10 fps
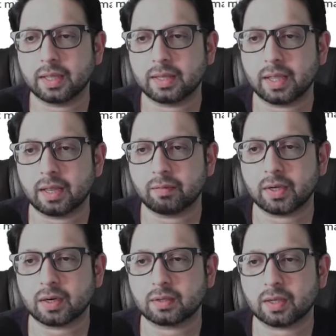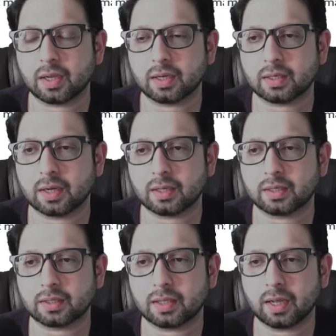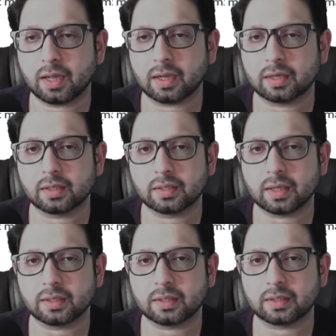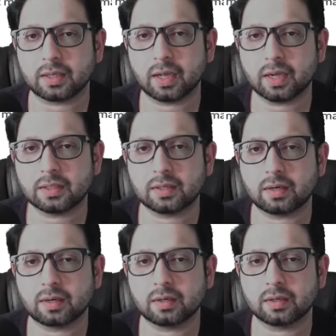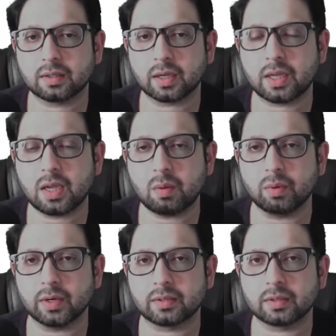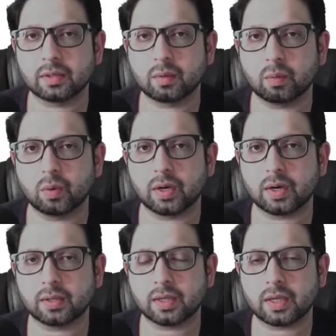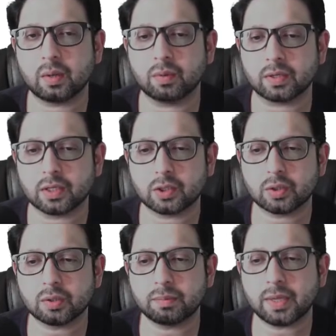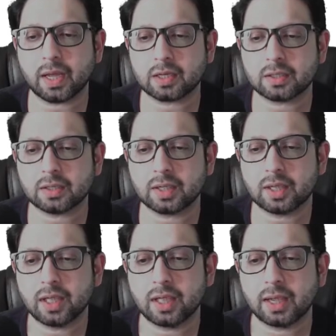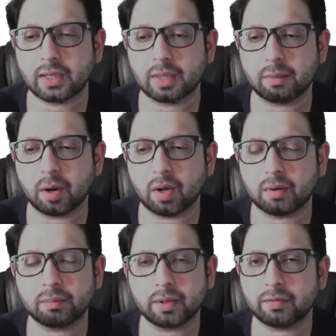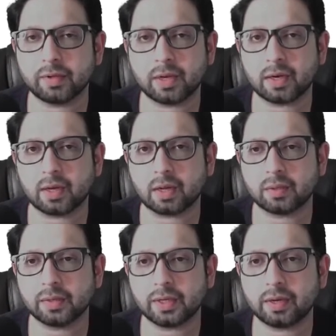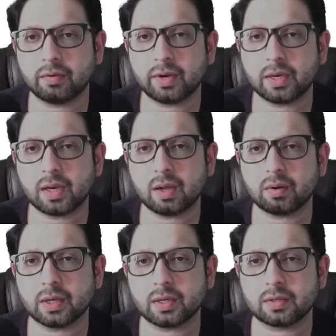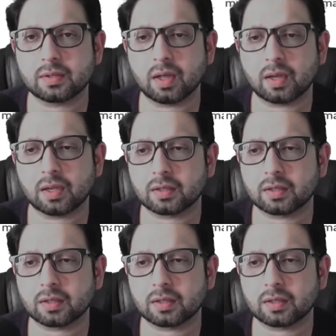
Then we are saying title tag. Title tags are the keywords. What are the keywords? It should be actually in the bottom, but we are not doing it right now. It is not